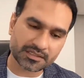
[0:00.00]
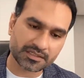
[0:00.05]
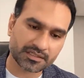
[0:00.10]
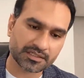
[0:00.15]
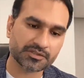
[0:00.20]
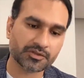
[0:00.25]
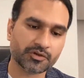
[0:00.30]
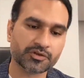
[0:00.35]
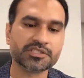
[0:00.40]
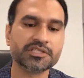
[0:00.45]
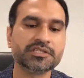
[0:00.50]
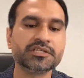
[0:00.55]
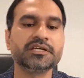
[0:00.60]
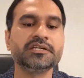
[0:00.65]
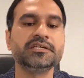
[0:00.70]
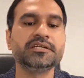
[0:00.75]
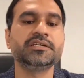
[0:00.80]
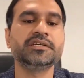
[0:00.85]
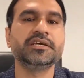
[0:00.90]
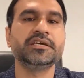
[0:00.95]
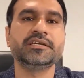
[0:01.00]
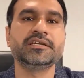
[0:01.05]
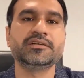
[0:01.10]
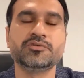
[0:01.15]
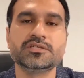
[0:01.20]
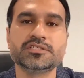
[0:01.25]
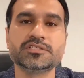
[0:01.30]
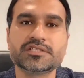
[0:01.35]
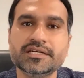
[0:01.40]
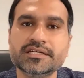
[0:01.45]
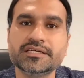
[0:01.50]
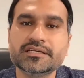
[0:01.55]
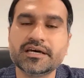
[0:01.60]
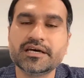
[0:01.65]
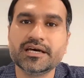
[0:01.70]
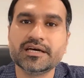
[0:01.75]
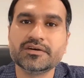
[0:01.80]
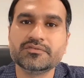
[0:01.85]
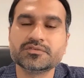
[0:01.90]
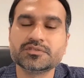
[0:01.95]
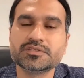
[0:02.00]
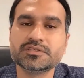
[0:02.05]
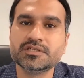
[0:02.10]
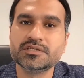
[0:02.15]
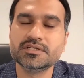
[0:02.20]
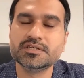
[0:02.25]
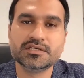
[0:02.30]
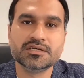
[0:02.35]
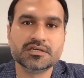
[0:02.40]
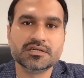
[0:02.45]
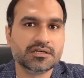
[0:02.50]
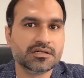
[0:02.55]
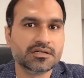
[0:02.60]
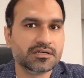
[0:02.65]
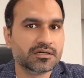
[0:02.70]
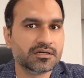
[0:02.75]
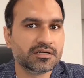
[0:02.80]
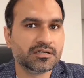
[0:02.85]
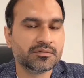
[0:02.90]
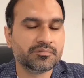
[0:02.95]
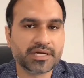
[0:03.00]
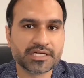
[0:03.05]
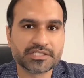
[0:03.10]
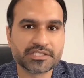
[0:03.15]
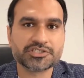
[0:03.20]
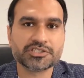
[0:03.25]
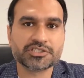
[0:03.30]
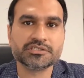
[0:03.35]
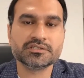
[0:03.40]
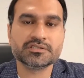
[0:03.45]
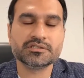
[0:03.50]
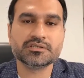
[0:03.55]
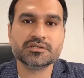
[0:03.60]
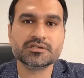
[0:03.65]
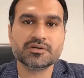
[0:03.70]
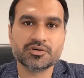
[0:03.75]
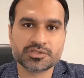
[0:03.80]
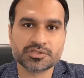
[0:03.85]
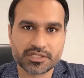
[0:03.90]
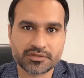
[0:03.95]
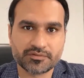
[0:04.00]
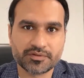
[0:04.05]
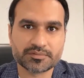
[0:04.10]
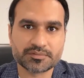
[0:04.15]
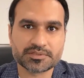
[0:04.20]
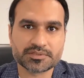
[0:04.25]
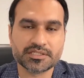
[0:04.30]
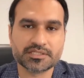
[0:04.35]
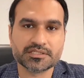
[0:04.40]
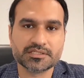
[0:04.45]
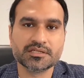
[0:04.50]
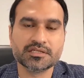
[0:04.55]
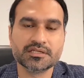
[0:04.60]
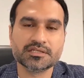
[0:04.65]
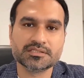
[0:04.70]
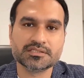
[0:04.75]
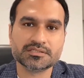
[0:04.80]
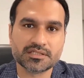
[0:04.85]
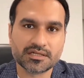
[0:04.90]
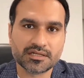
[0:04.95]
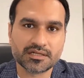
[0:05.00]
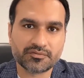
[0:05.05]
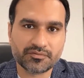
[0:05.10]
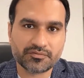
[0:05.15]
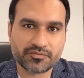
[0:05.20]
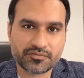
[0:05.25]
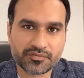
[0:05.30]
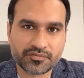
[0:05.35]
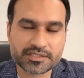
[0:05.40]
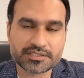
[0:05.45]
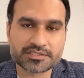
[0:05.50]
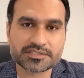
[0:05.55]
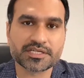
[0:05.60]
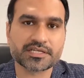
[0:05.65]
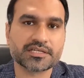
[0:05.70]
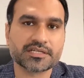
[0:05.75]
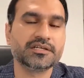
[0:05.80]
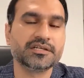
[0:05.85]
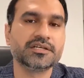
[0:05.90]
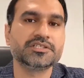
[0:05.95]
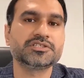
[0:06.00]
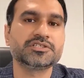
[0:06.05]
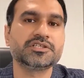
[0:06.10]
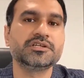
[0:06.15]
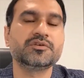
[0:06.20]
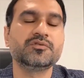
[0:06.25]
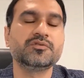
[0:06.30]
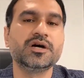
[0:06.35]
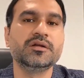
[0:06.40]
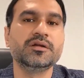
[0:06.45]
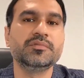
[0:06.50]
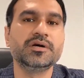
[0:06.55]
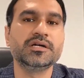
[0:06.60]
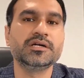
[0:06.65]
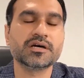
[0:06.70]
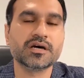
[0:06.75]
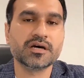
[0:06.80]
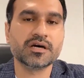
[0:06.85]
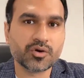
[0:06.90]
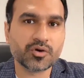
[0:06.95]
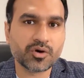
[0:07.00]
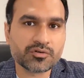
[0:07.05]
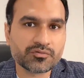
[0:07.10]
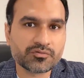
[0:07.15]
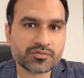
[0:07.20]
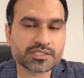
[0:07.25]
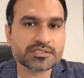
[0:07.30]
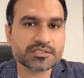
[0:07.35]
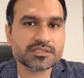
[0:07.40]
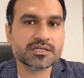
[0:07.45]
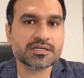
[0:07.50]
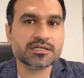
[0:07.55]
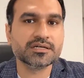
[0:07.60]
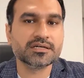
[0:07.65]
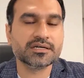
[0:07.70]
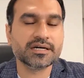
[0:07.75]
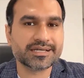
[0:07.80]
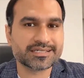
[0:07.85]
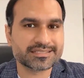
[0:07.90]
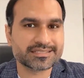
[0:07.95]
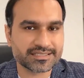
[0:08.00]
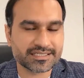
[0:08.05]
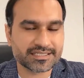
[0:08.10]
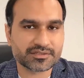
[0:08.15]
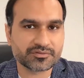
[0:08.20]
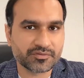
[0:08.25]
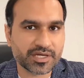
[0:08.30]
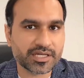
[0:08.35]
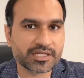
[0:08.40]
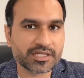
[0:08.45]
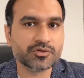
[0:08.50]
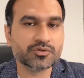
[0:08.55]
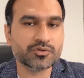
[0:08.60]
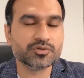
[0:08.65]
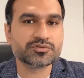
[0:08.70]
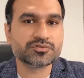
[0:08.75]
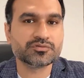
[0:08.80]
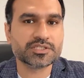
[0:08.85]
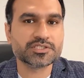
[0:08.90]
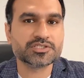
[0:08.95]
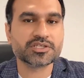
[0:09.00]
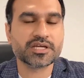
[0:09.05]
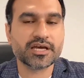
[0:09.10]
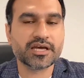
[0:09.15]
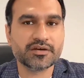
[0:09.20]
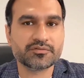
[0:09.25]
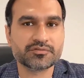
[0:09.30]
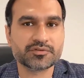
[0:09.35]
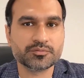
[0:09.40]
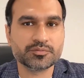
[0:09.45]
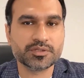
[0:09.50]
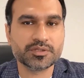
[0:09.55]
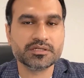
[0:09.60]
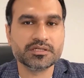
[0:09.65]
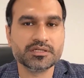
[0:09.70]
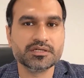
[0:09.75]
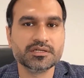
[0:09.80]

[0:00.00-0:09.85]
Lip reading: Northern Territory and Queensland have mentioned on their website the funds declaration requirement, along with the exact values which have to be